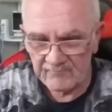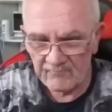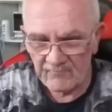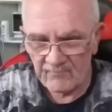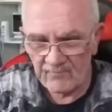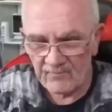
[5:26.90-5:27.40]

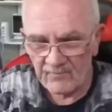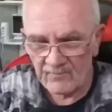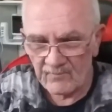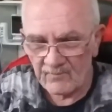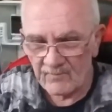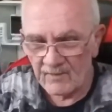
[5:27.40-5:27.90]

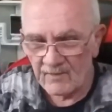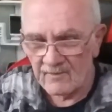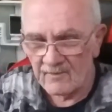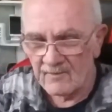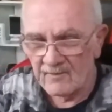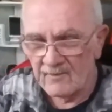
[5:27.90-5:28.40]

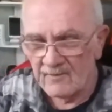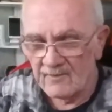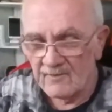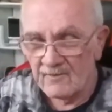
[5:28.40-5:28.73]
(no one is talking)